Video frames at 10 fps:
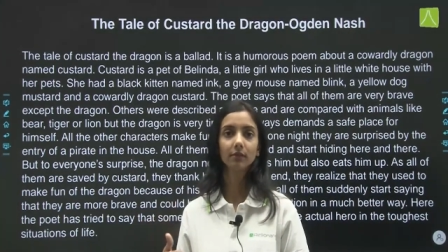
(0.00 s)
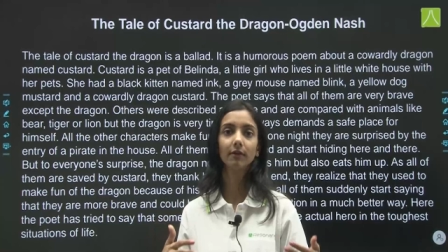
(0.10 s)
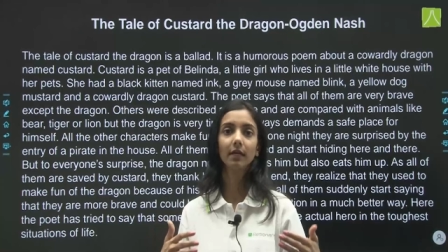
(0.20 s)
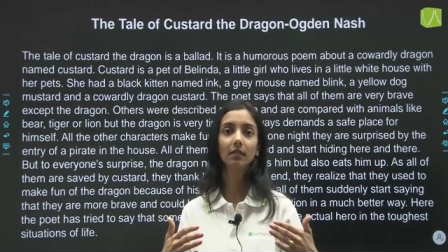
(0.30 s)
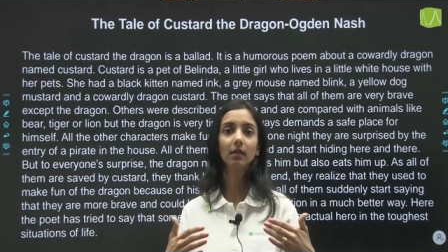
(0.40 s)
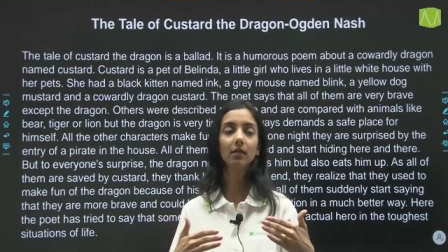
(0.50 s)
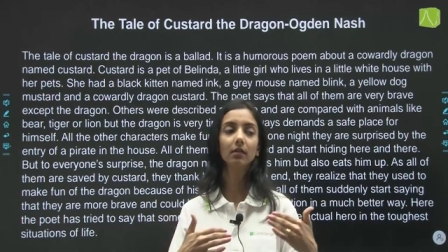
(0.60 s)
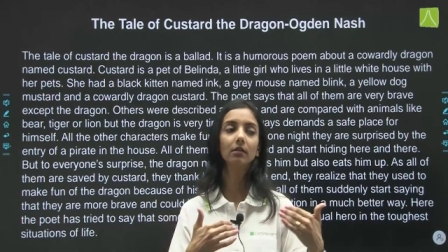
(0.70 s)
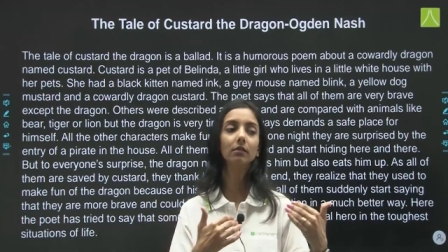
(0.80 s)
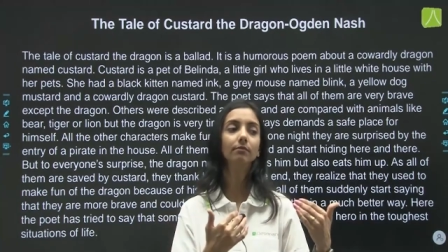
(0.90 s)
When
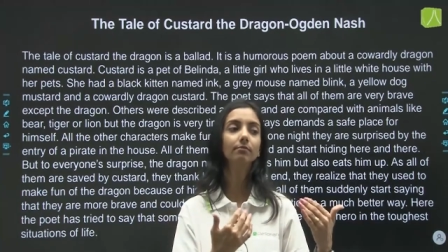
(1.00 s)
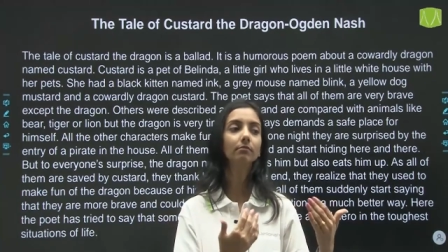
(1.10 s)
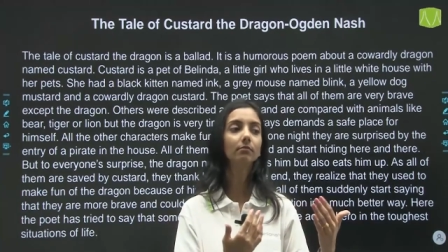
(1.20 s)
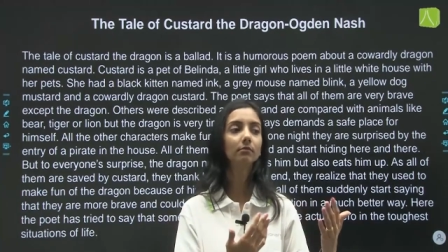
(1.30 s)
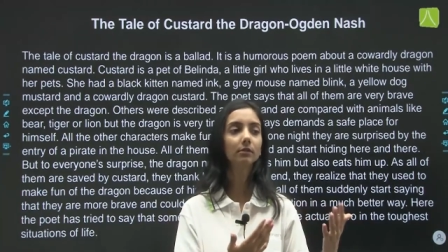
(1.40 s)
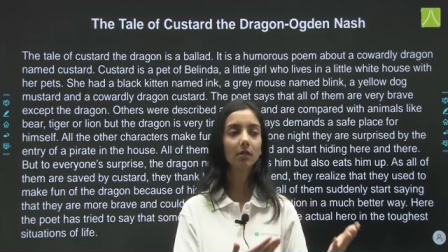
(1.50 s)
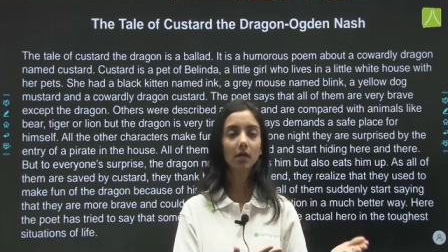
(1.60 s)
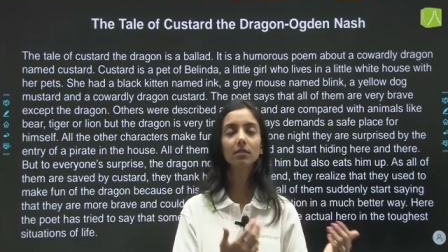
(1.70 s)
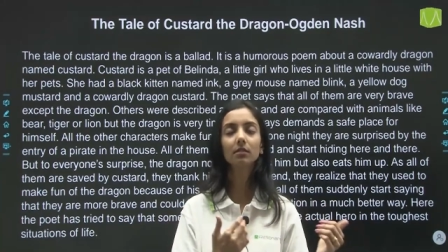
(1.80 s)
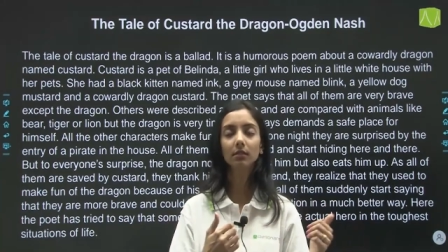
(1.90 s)
uh,
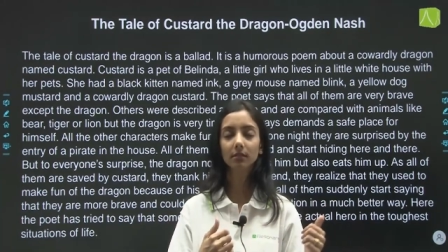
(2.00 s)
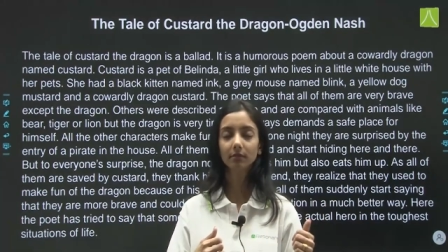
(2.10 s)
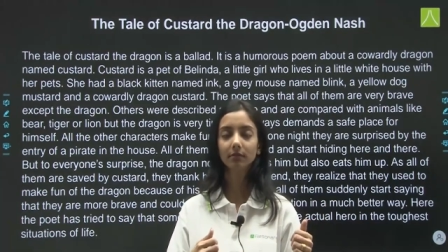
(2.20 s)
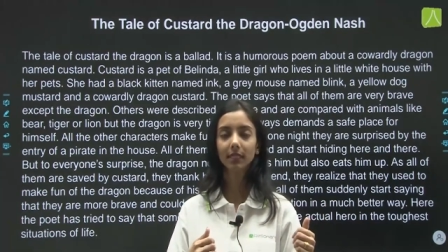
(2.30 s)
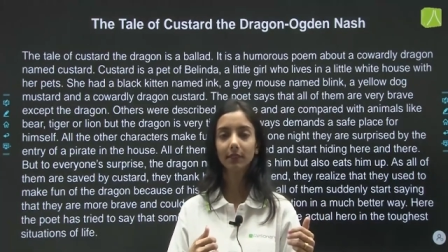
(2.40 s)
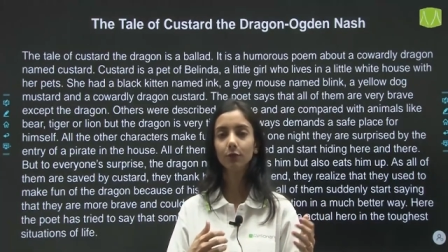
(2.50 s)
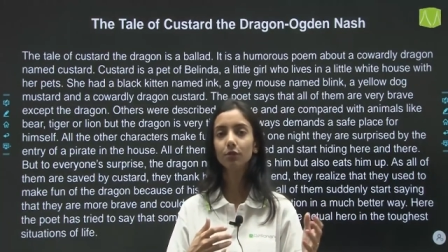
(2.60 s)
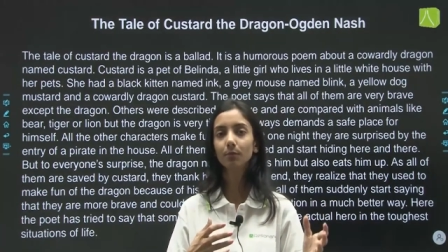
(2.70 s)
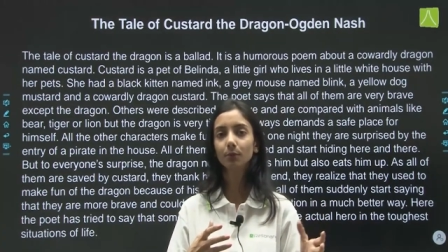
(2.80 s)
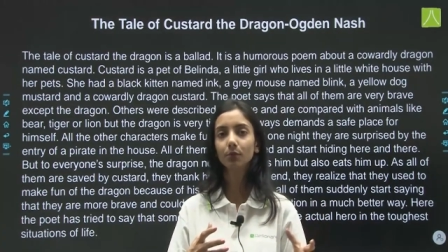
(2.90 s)
Custard, he
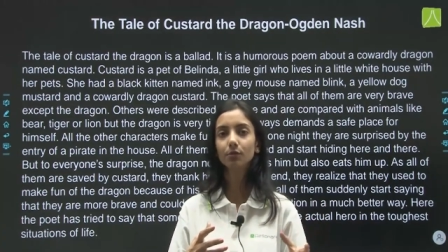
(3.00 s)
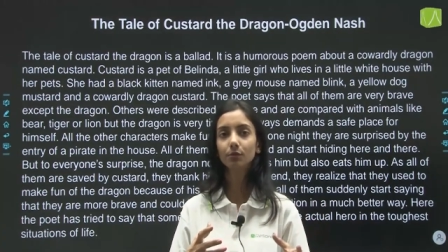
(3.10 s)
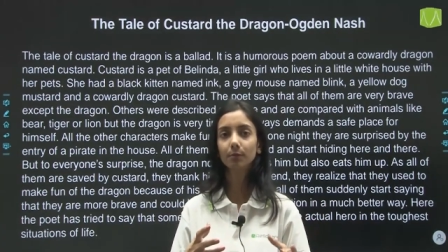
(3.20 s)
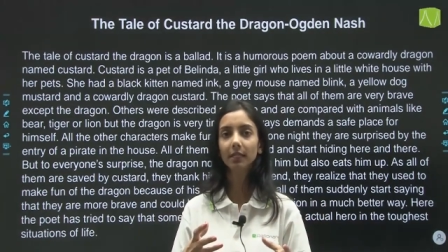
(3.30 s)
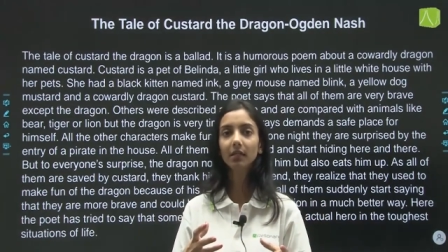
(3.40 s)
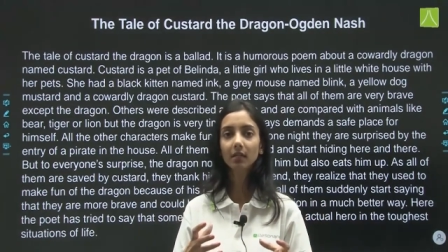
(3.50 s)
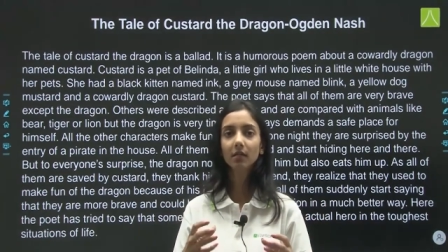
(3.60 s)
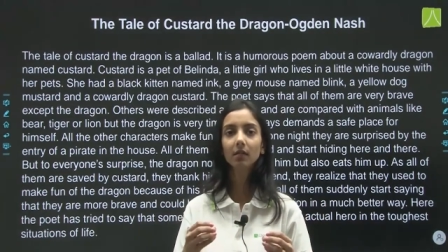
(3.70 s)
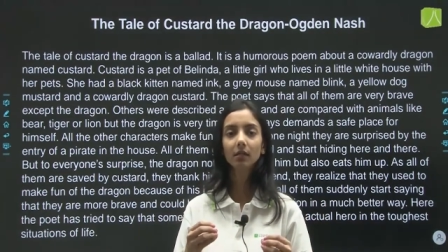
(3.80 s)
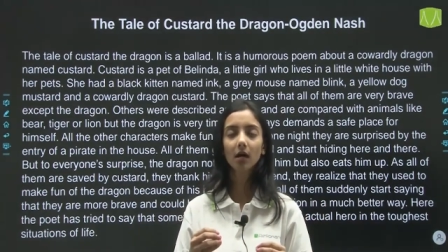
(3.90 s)
was supposed to be
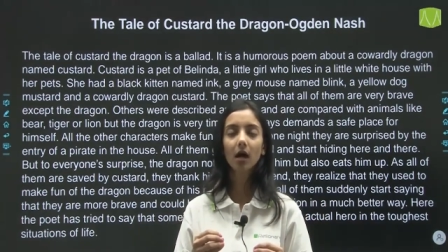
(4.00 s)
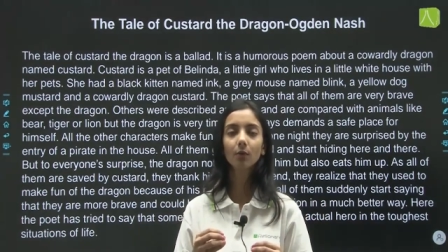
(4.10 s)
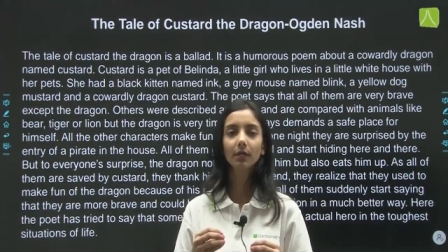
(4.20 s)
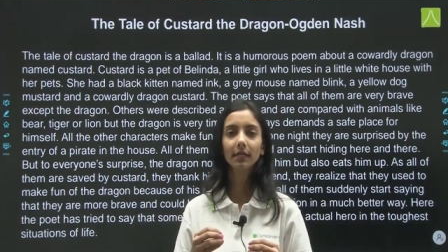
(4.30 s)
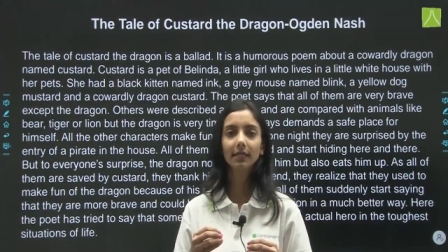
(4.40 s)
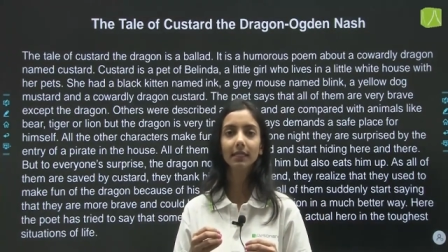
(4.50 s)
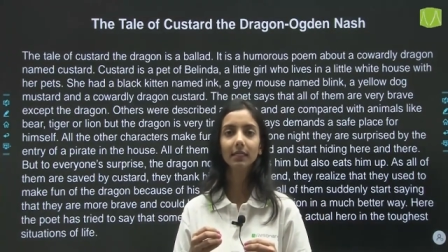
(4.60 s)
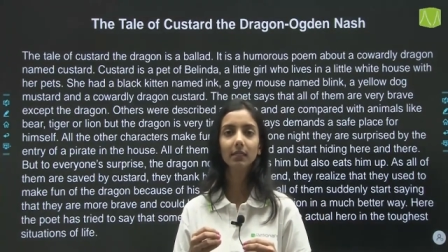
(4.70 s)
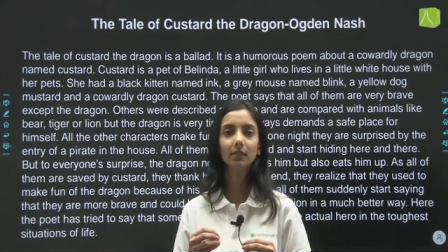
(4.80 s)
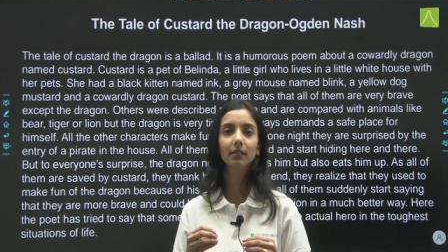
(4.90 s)
cowardly.